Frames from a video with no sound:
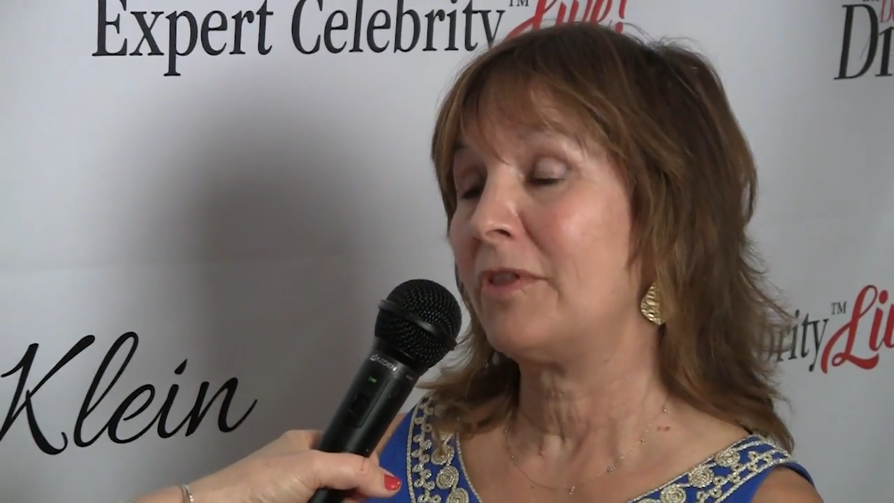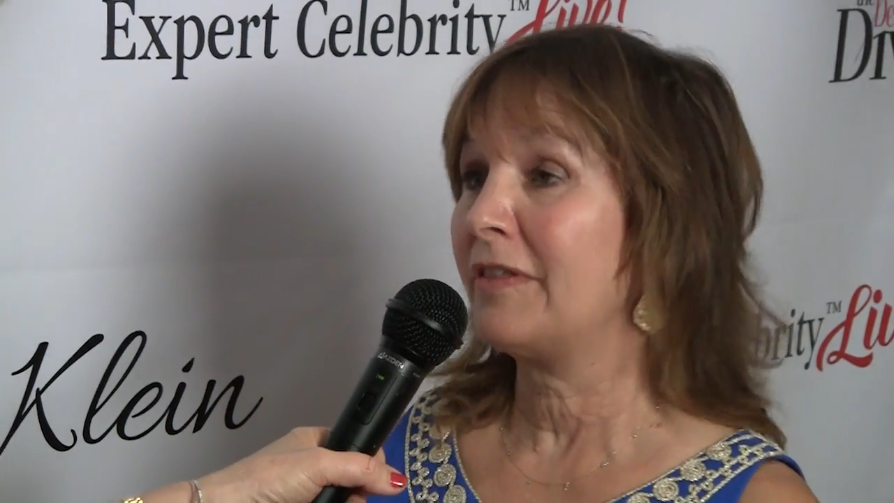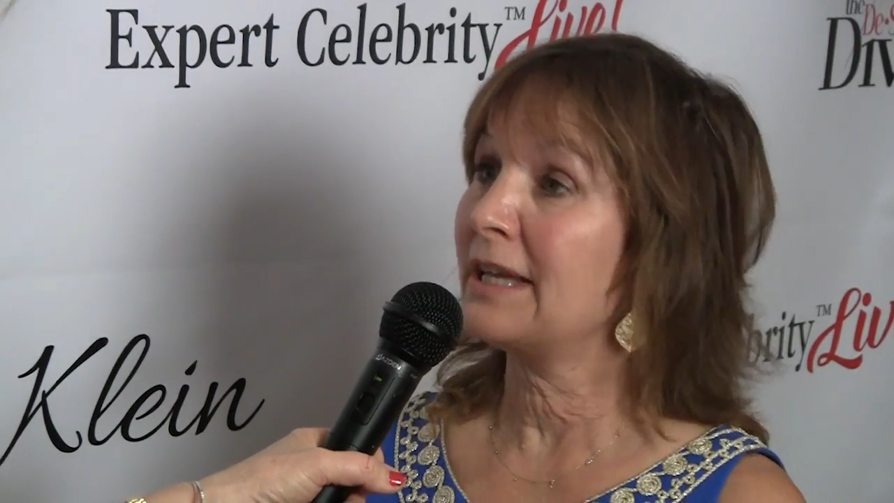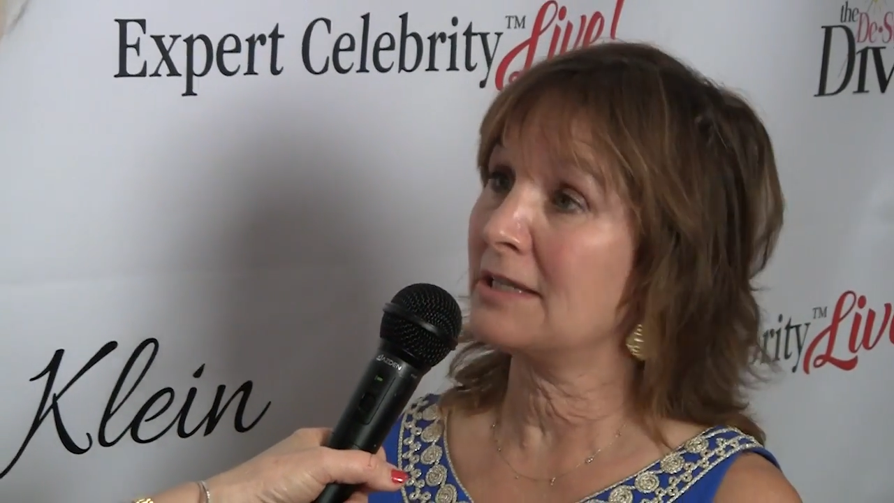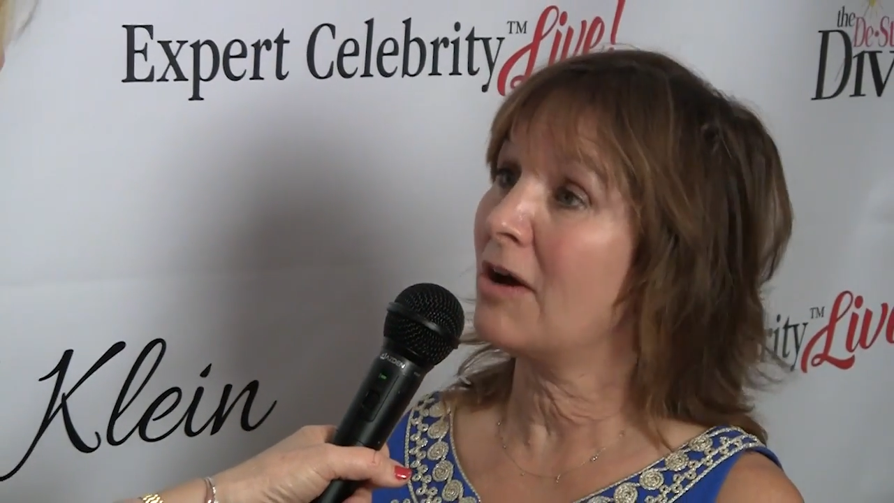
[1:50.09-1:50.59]
that
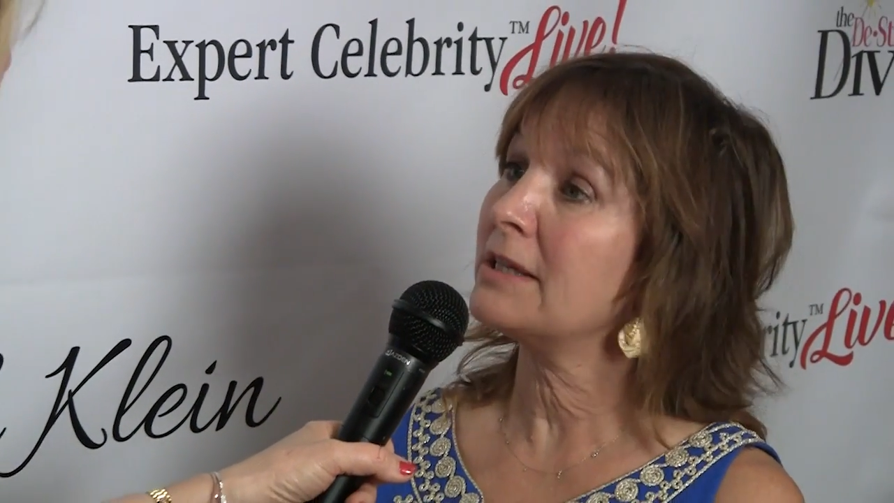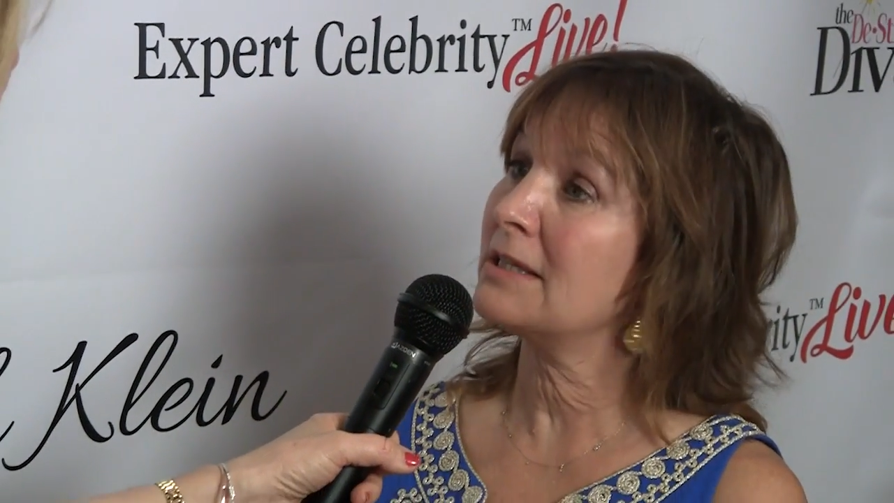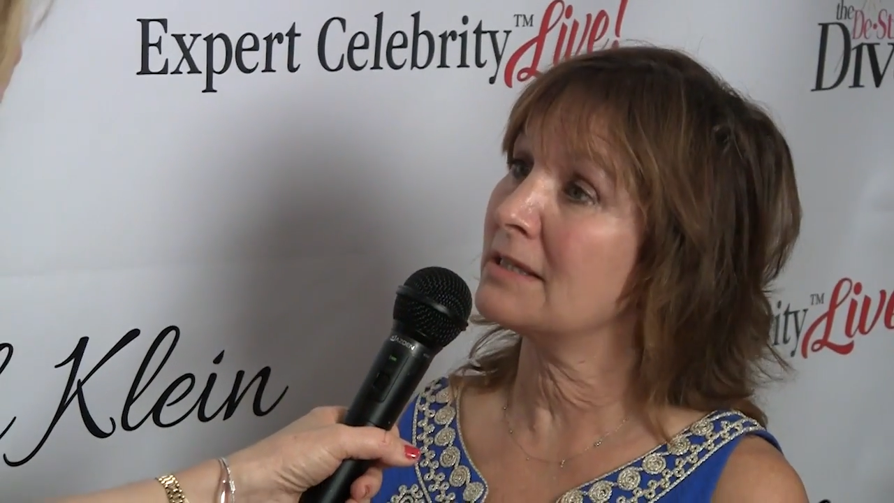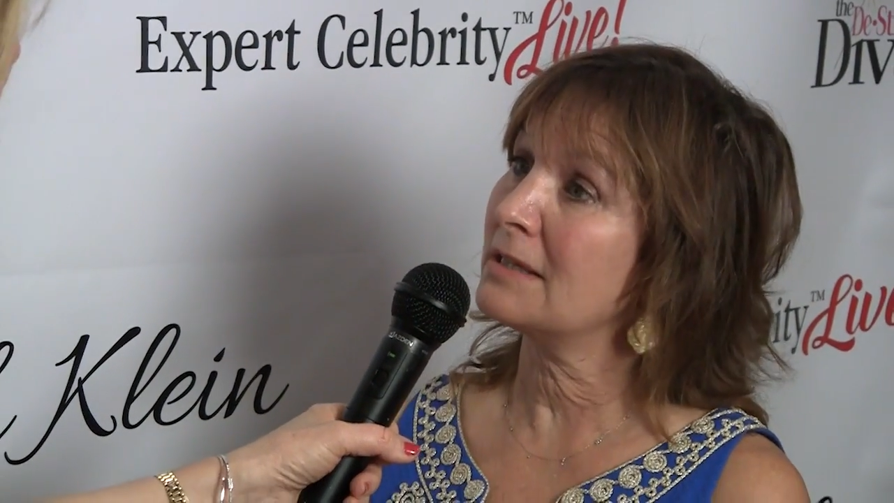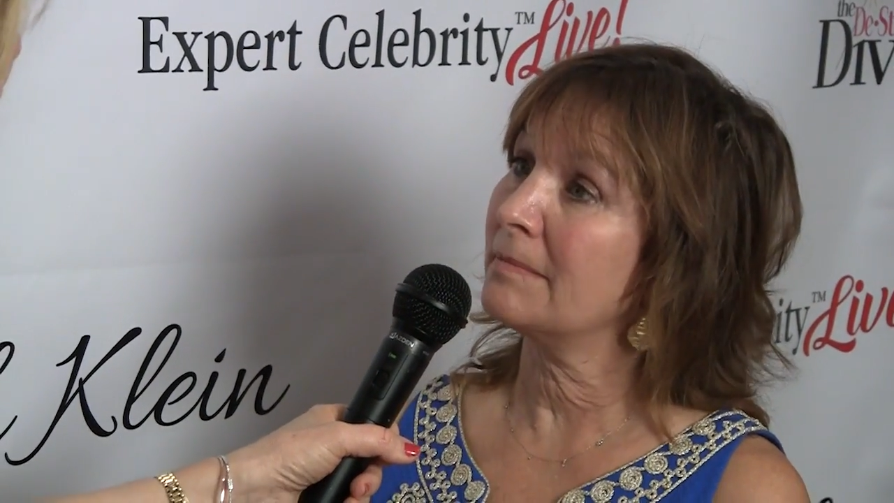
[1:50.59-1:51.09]
that's
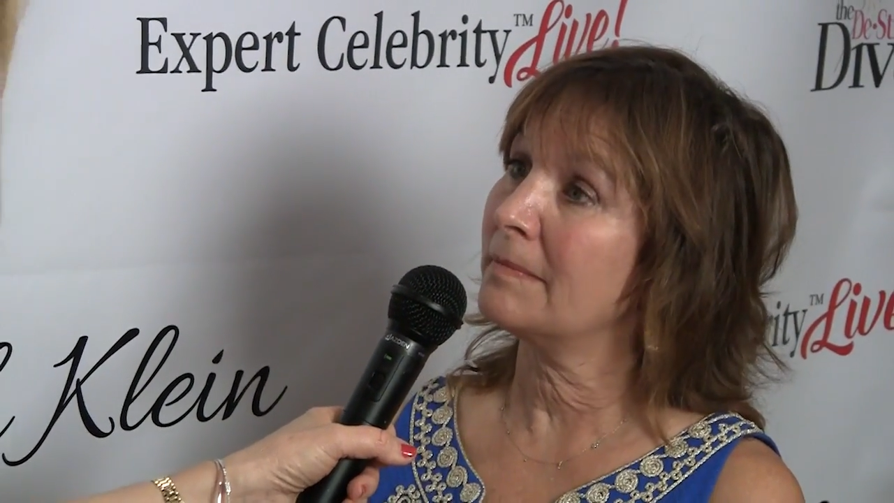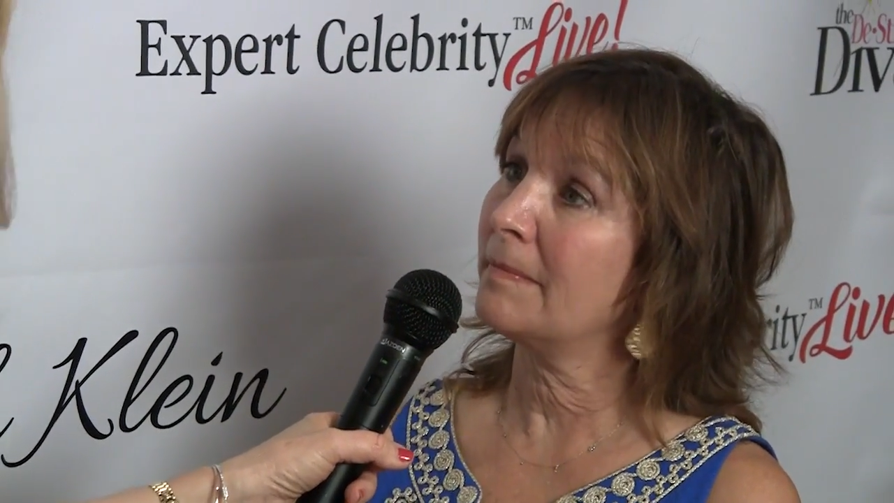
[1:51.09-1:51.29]
autism.